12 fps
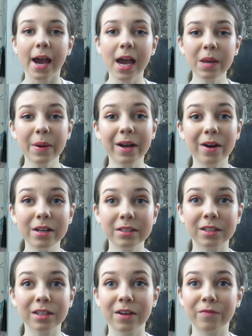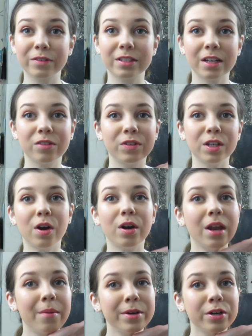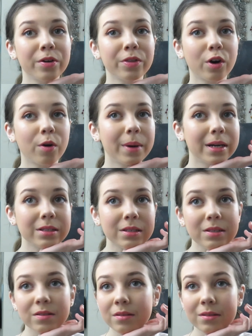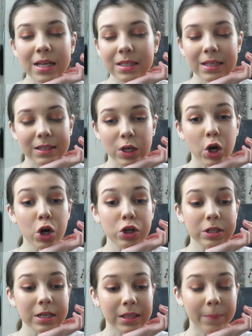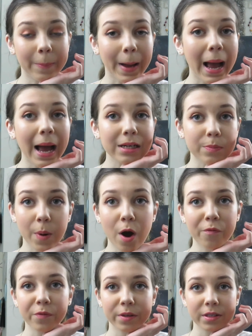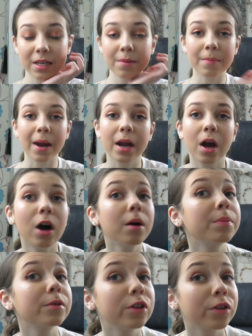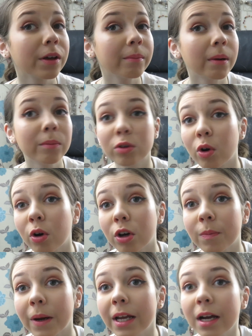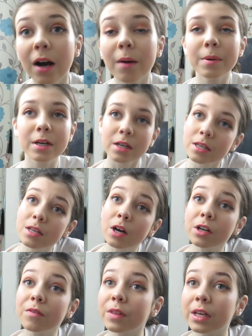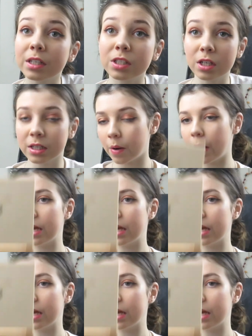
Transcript: Anyway guys, that's it for today's video. Let me know in the comments, is this good, is it bad? Apart from the skin makeup, do you think Mum's got good makeup? Because I don't think it turned out